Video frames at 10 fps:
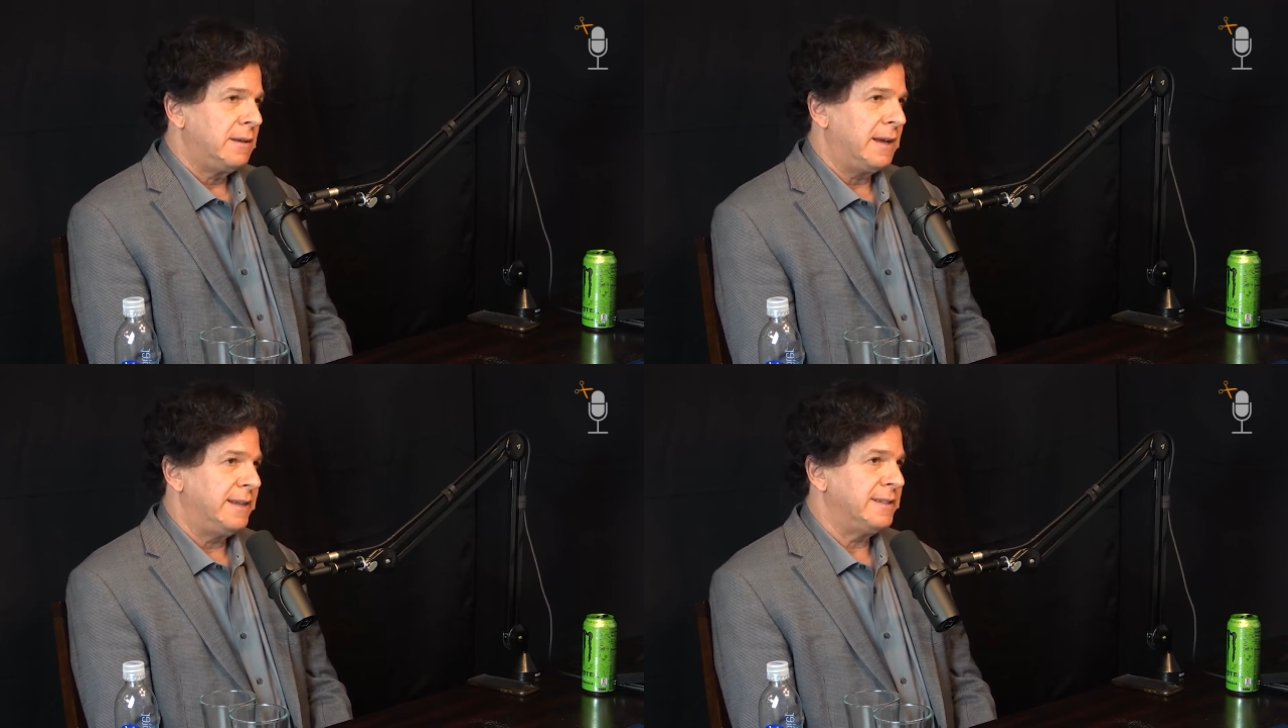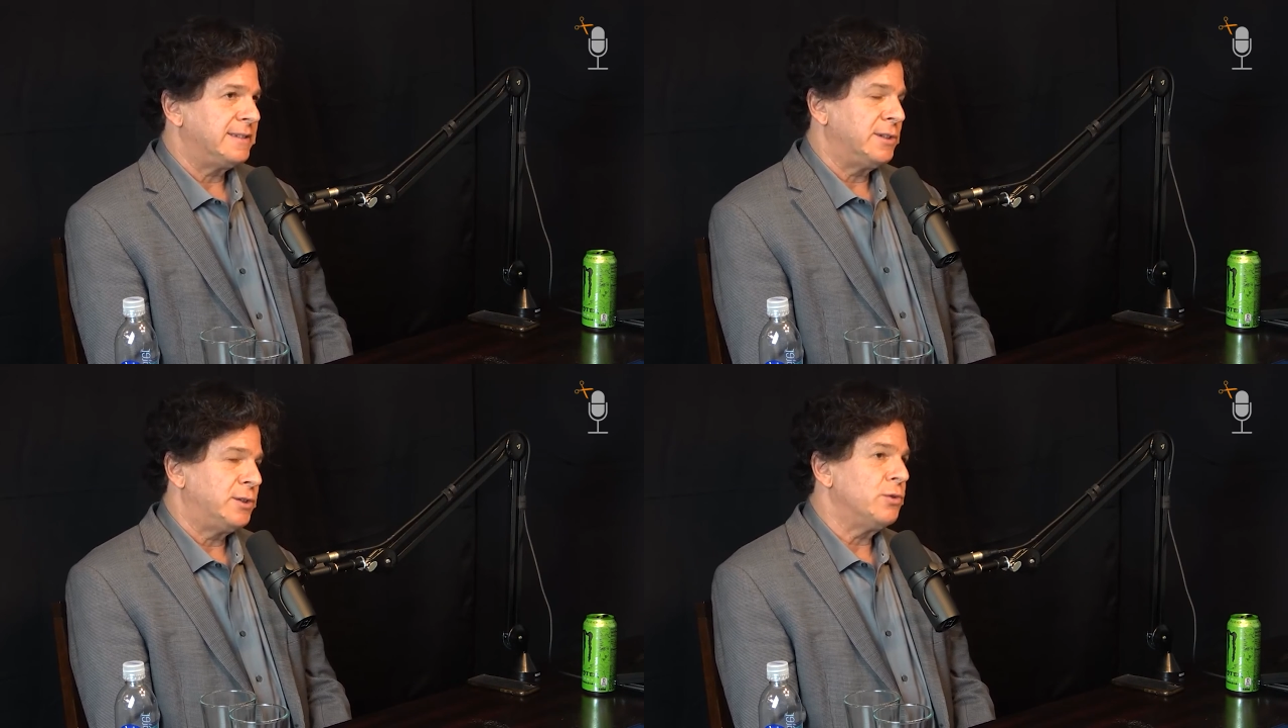an
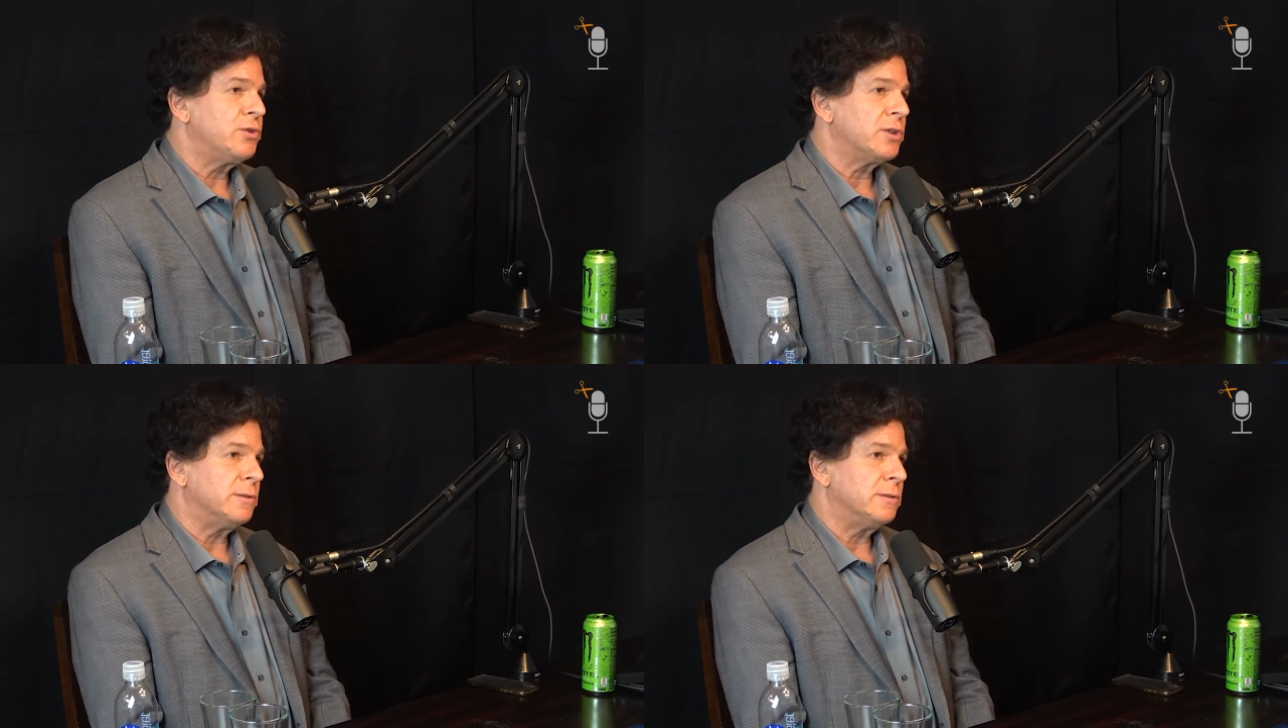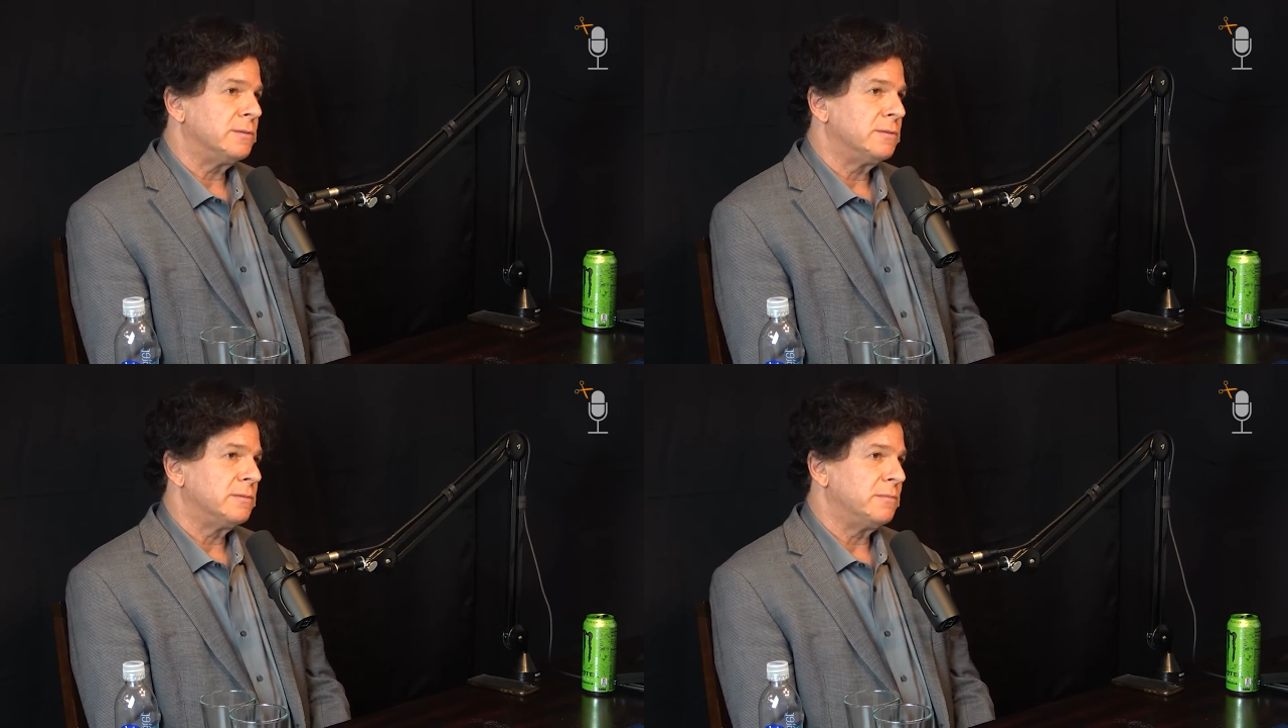
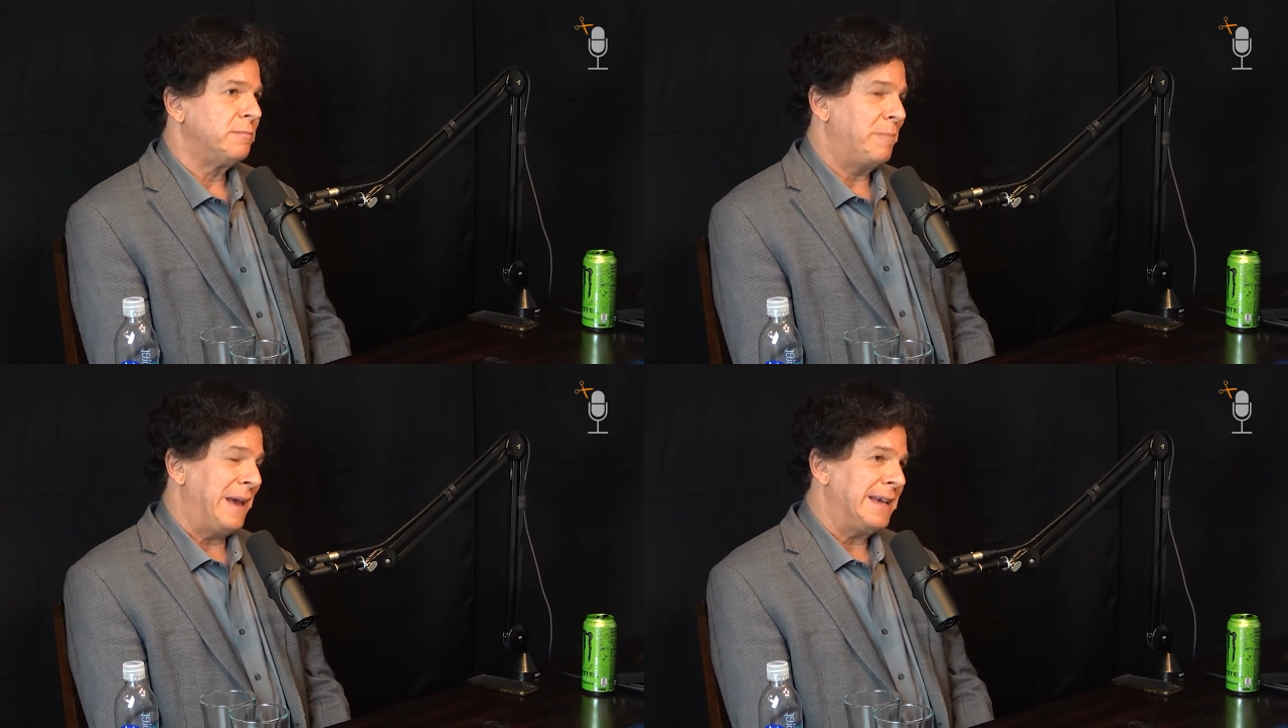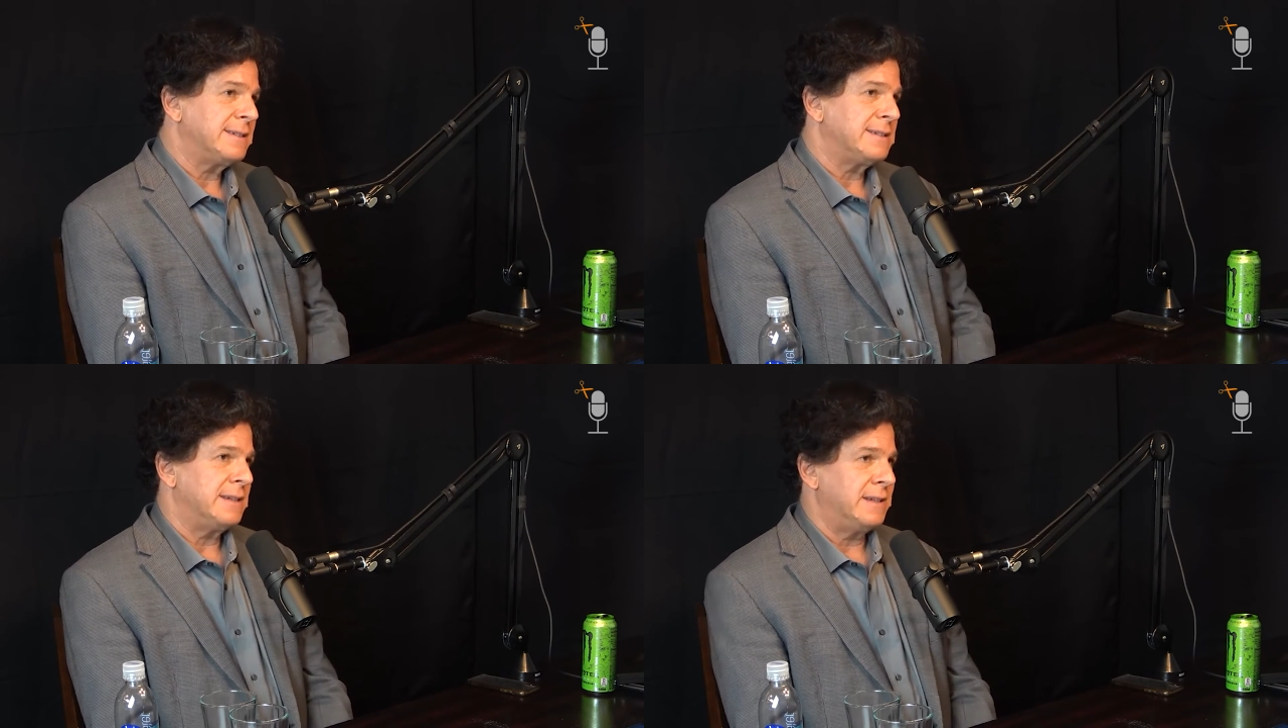institutional
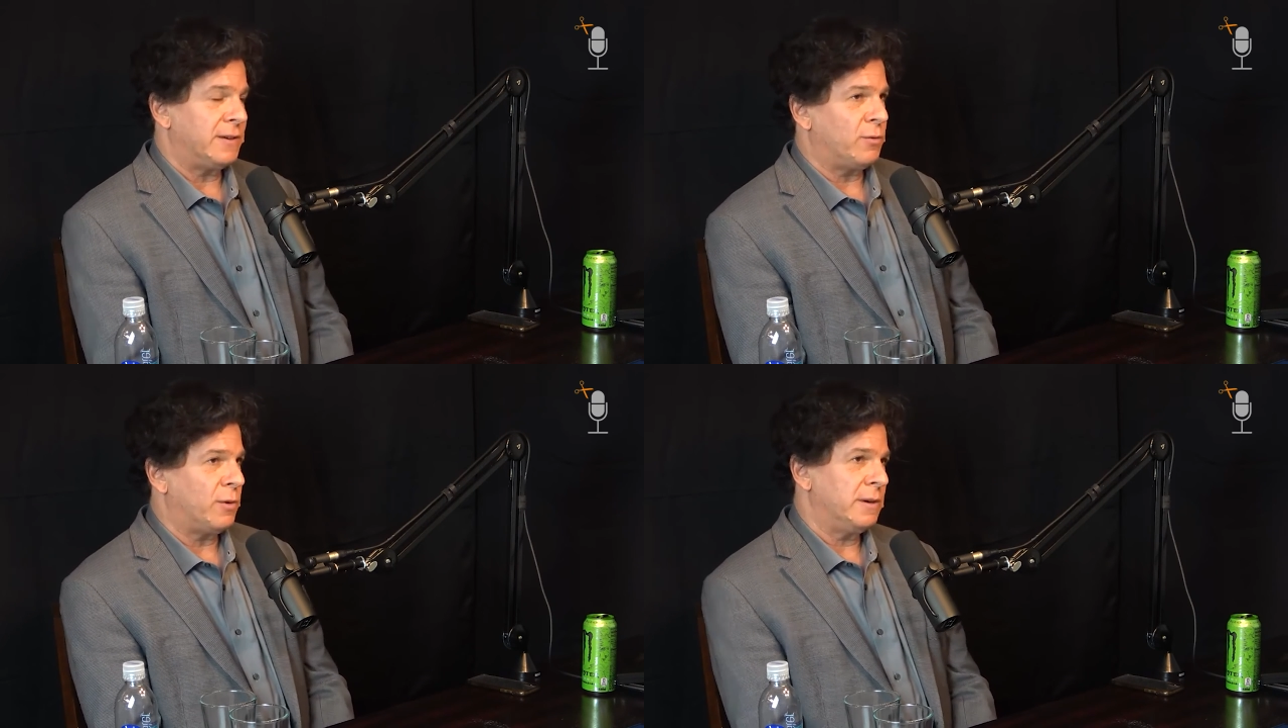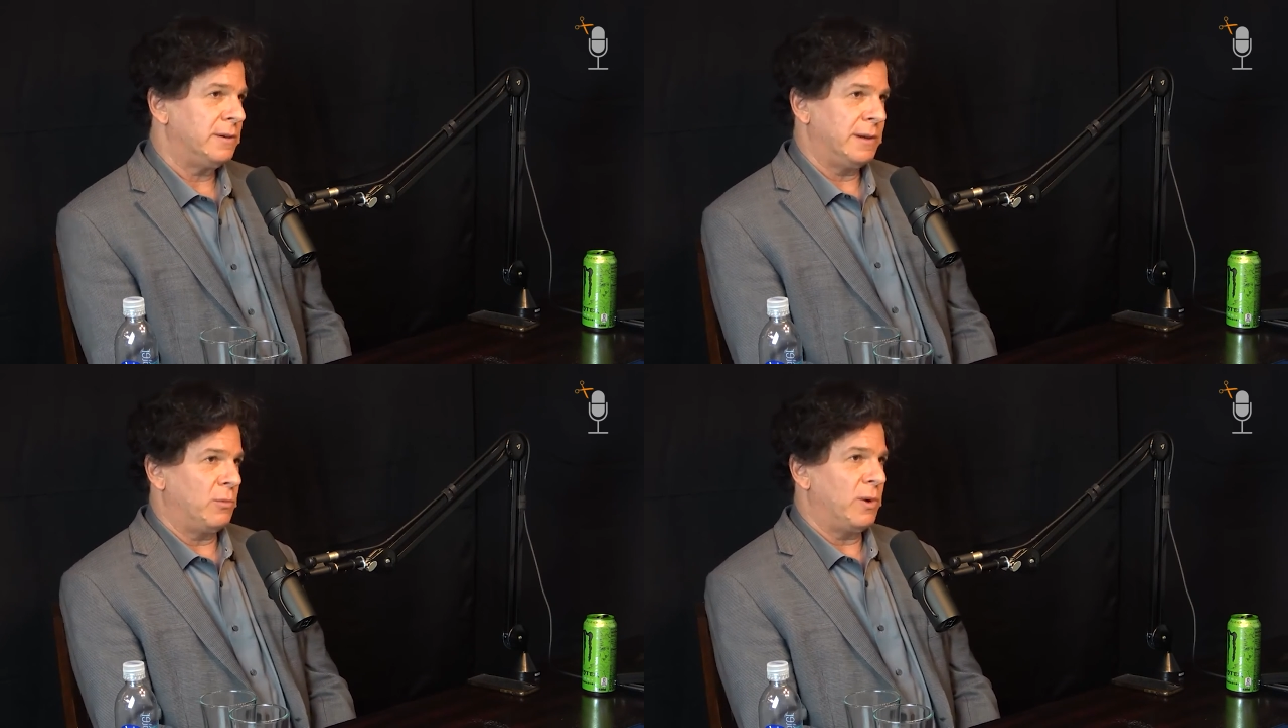base and therefore
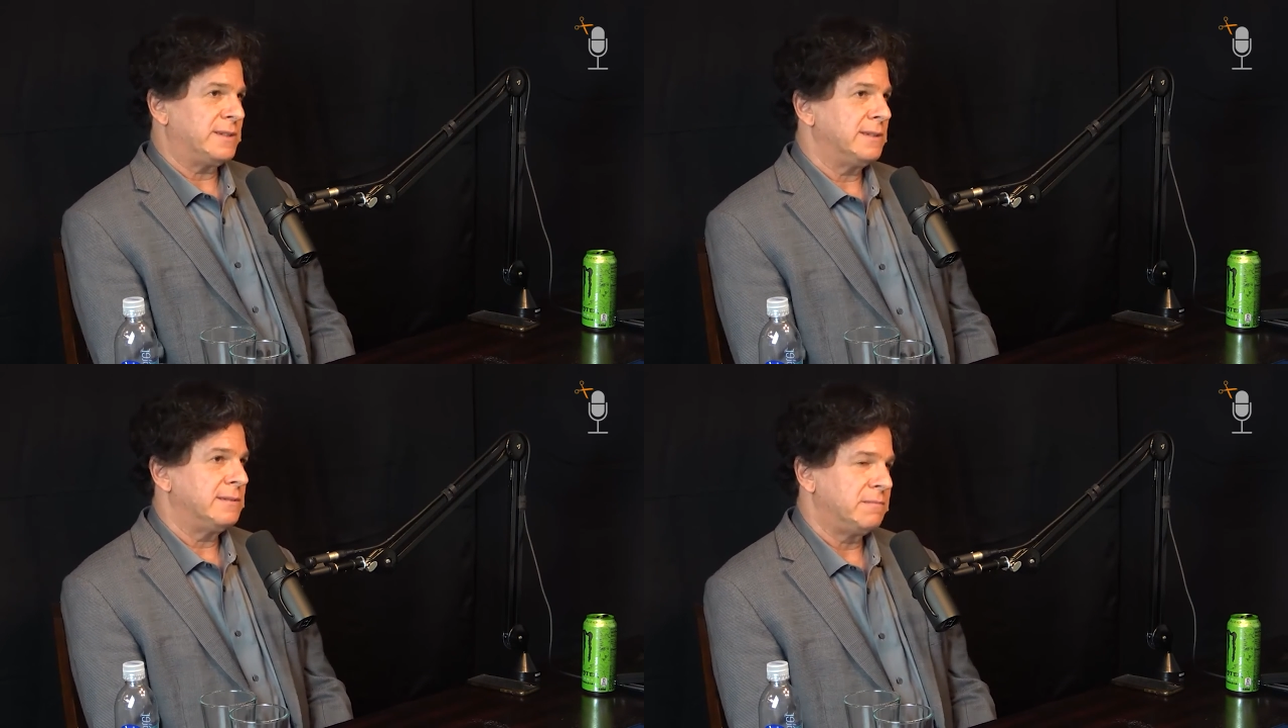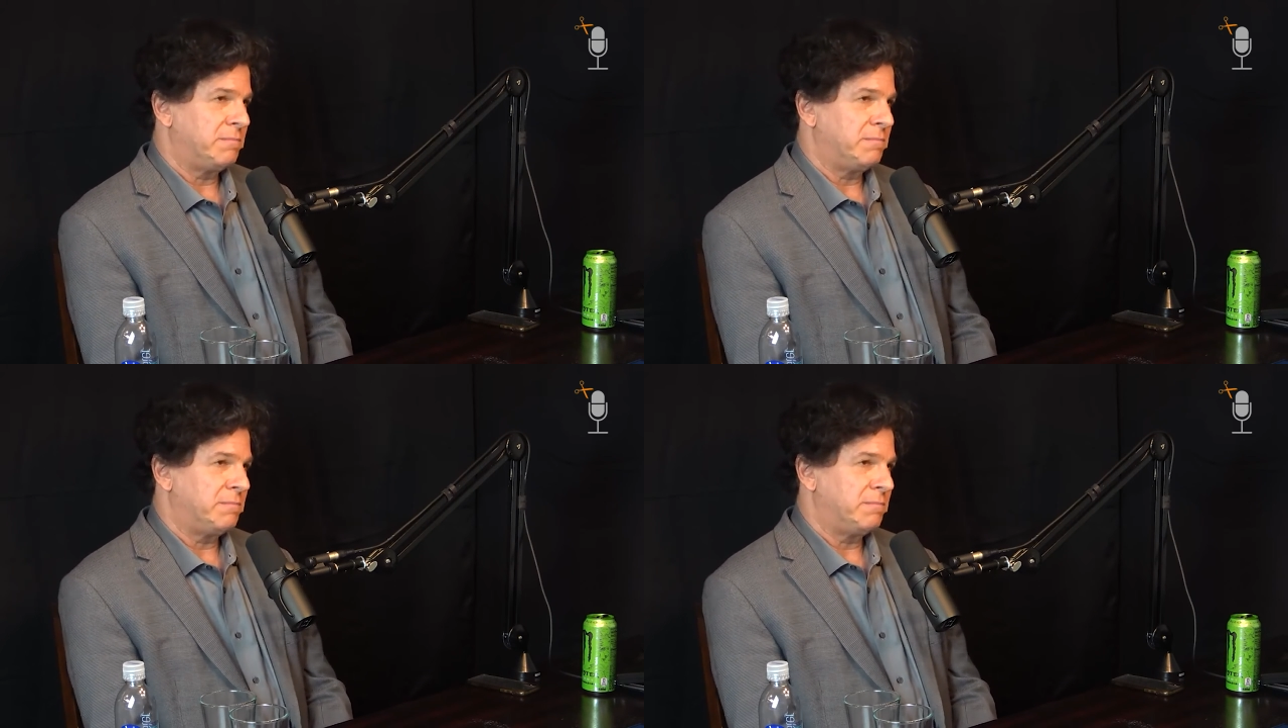it wasn't